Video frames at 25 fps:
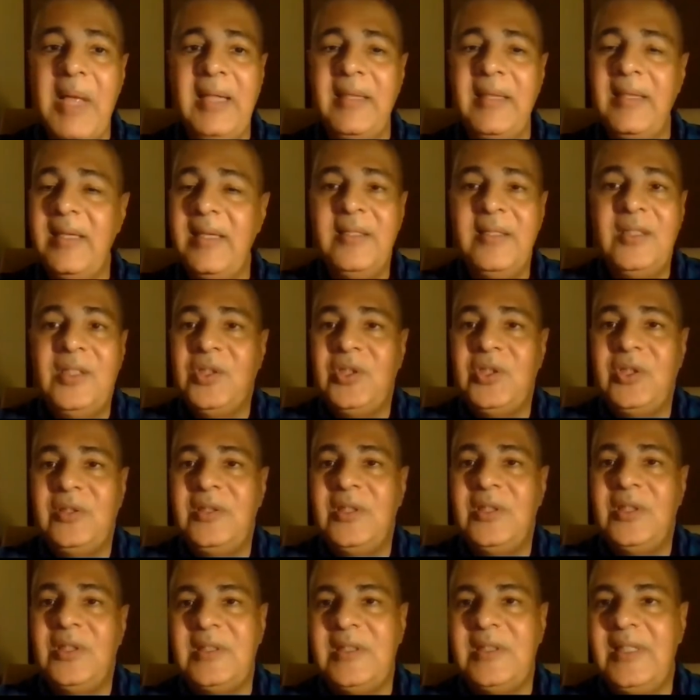I think
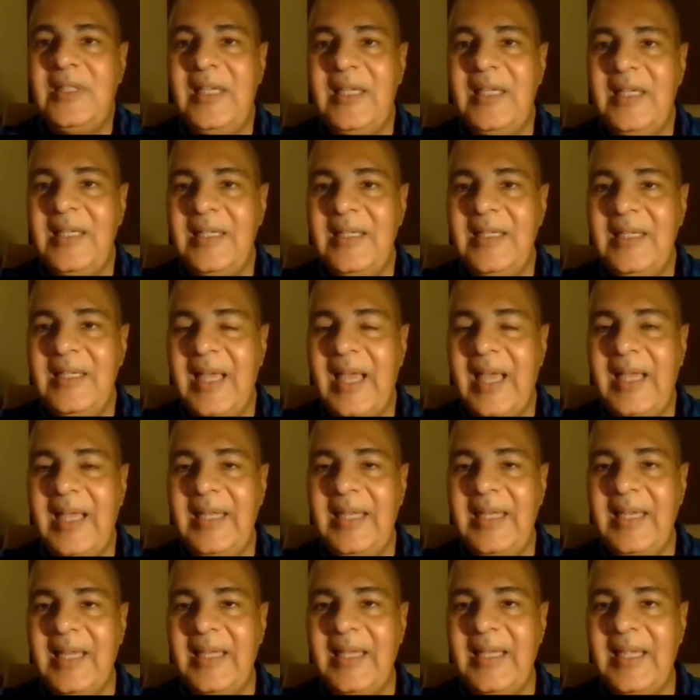just the
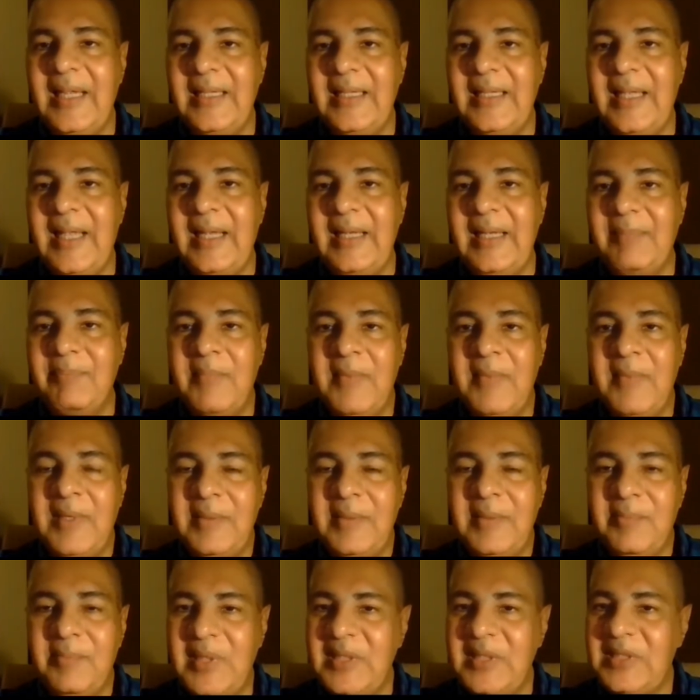idea that
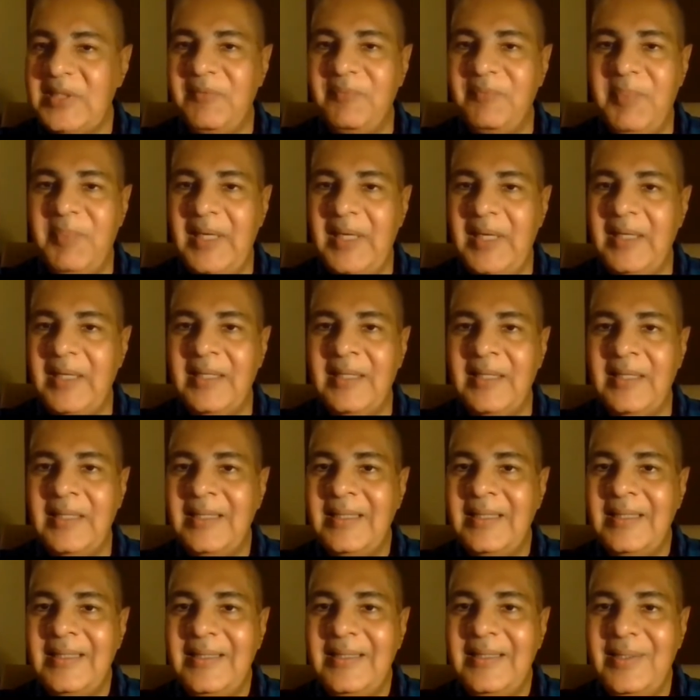must have been,
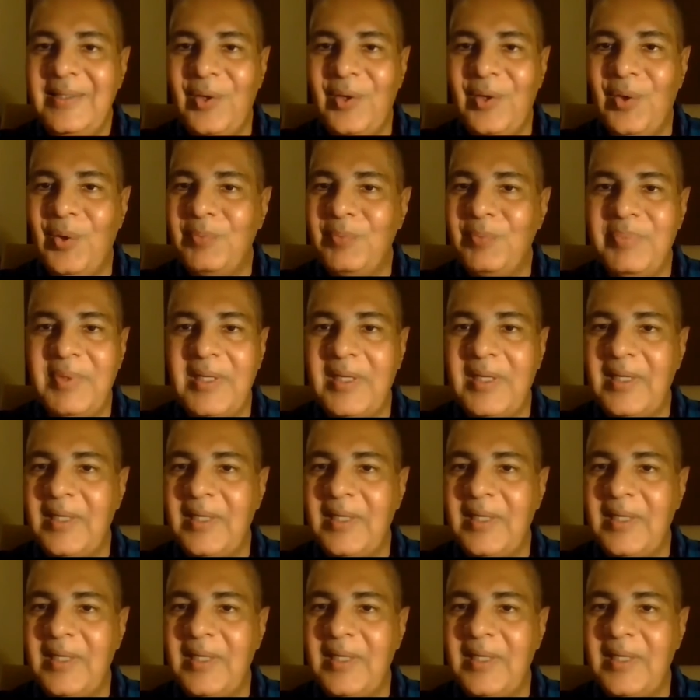you know,